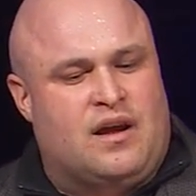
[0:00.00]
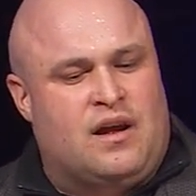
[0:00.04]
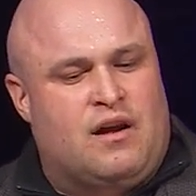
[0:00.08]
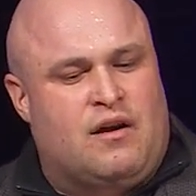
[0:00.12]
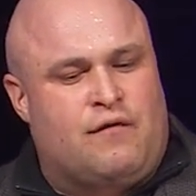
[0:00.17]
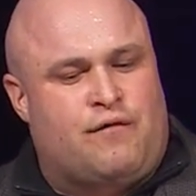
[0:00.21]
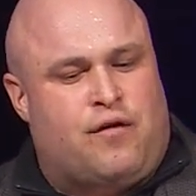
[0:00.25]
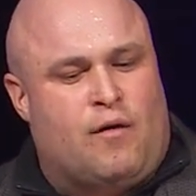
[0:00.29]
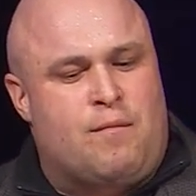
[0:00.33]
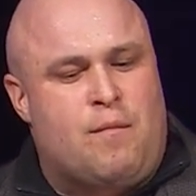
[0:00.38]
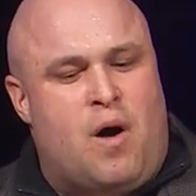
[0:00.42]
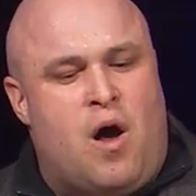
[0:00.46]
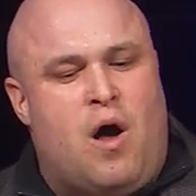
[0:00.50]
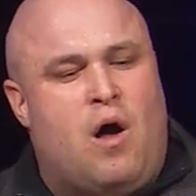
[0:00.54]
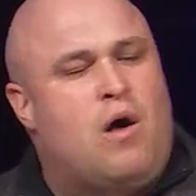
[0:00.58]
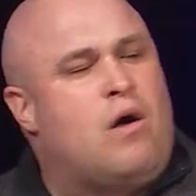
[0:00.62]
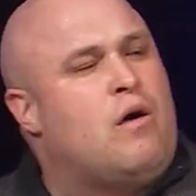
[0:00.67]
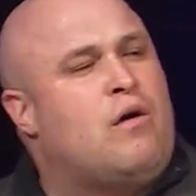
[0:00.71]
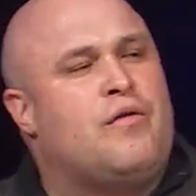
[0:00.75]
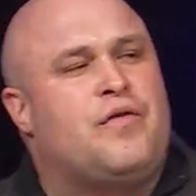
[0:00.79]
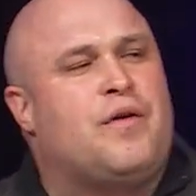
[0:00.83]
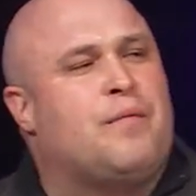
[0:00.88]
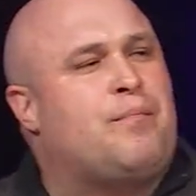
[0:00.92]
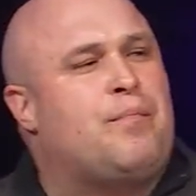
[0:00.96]
from
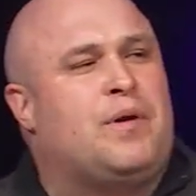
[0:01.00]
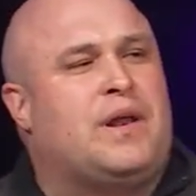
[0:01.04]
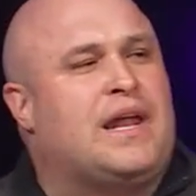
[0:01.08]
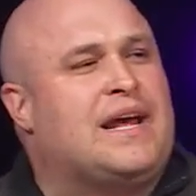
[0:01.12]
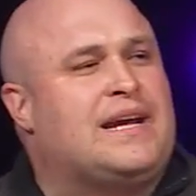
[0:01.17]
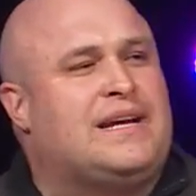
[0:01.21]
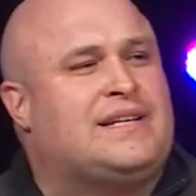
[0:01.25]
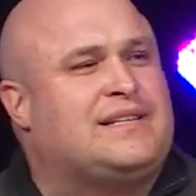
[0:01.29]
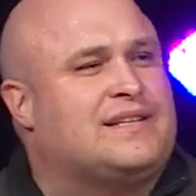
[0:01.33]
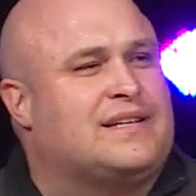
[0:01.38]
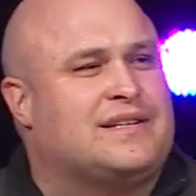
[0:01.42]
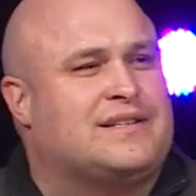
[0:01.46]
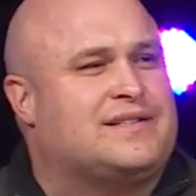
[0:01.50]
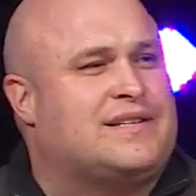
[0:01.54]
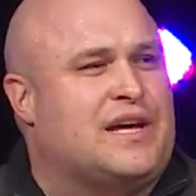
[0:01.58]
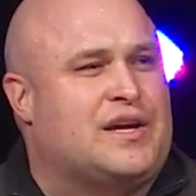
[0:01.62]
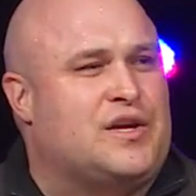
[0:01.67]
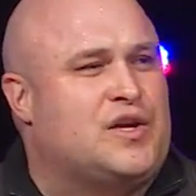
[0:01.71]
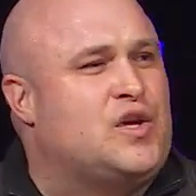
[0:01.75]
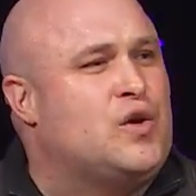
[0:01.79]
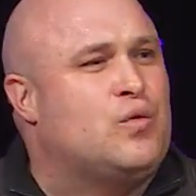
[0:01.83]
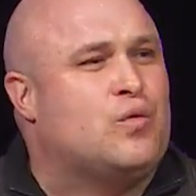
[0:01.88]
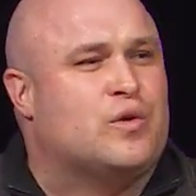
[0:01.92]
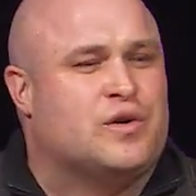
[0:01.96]
all the places that
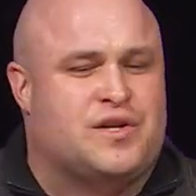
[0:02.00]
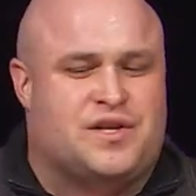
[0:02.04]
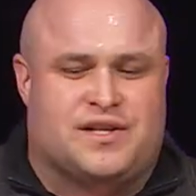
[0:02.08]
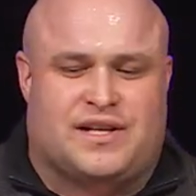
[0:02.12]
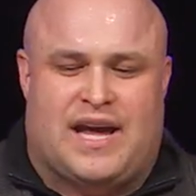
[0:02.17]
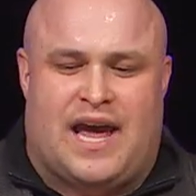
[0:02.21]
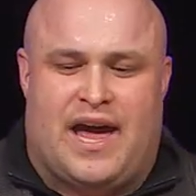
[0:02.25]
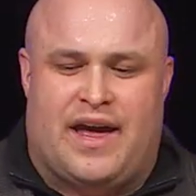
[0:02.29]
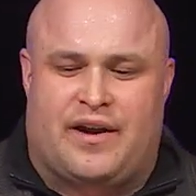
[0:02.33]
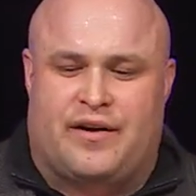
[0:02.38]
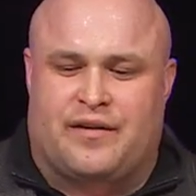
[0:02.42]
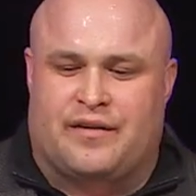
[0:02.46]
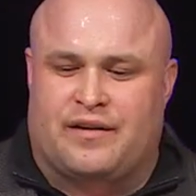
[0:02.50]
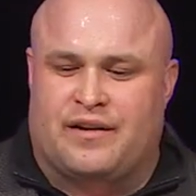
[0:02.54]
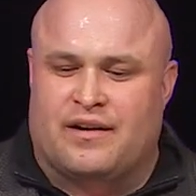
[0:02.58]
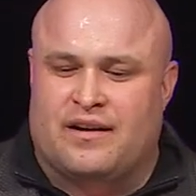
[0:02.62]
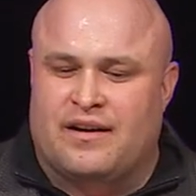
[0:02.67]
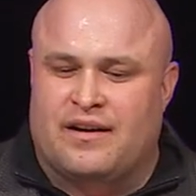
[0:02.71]
you were scattered.